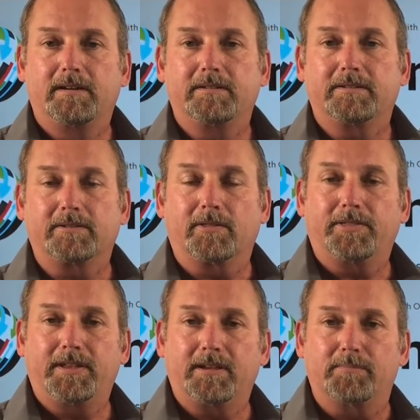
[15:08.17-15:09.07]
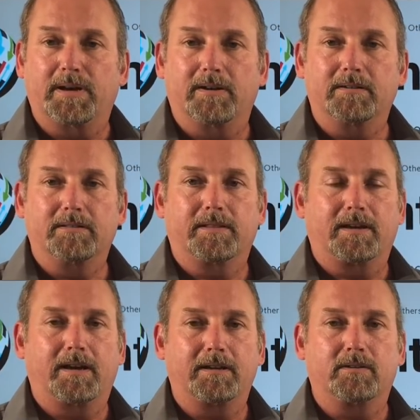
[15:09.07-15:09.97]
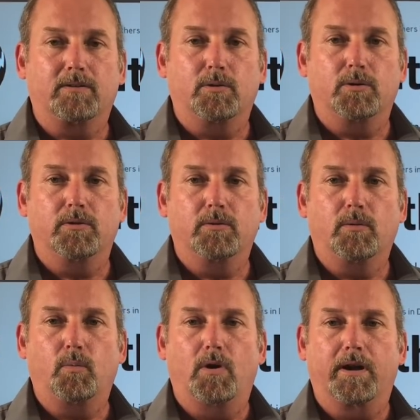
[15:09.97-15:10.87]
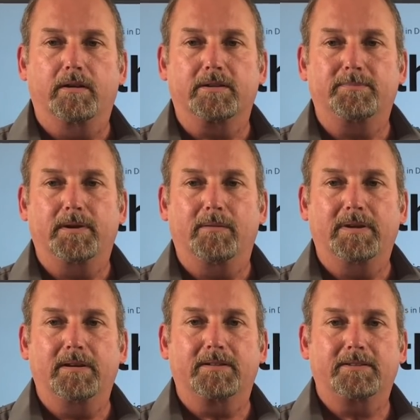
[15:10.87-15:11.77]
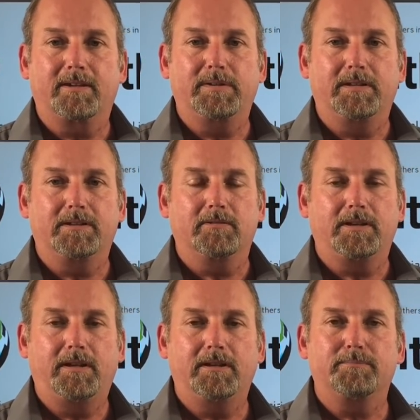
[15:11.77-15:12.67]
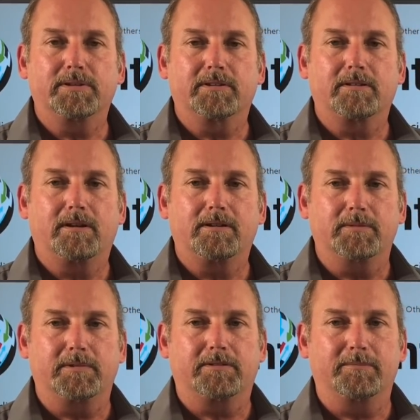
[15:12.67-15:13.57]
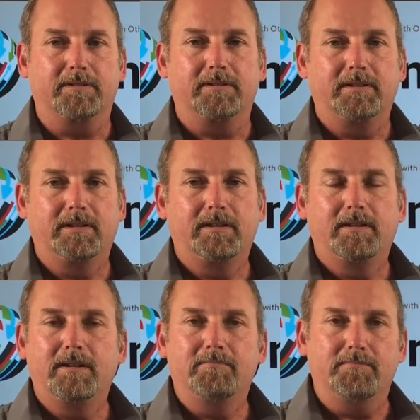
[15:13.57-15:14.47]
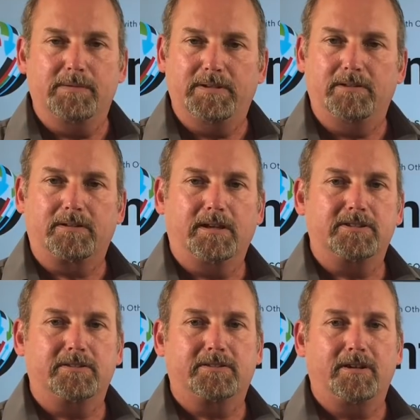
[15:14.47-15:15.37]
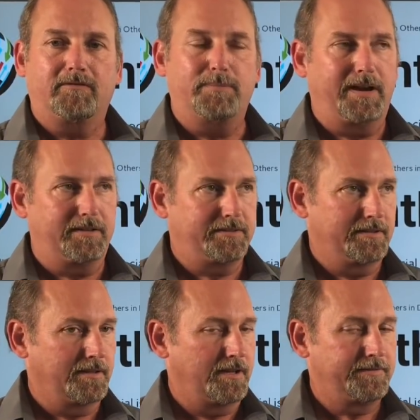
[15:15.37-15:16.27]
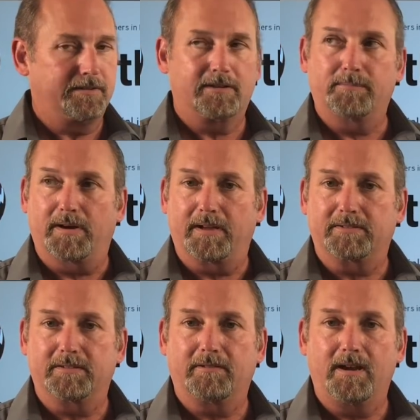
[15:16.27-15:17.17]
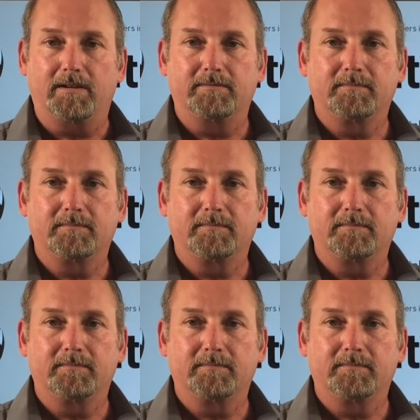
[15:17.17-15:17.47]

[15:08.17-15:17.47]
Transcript: So think about the hot and cold water experiment next time you get into a heated political argument with someone. Maybe you'll catch yourself biasing left or biasing right.